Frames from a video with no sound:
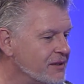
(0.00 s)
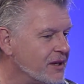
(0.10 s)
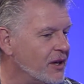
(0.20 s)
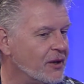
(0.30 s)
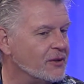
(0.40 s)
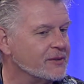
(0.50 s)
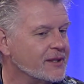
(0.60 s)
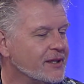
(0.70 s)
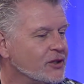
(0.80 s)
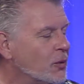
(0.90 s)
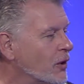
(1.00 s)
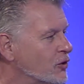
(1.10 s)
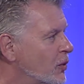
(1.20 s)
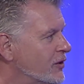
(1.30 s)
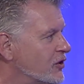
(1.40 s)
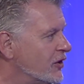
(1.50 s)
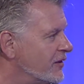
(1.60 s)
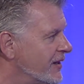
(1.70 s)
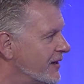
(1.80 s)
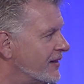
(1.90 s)
You know, you weren't twitching
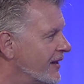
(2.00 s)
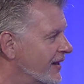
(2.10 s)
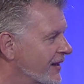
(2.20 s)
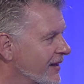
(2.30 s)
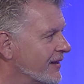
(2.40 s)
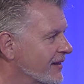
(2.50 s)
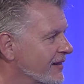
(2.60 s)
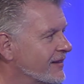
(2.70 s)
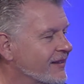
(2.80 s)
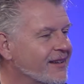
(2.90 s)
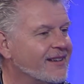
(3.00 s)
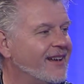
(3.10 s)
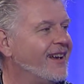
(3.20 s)
or anything.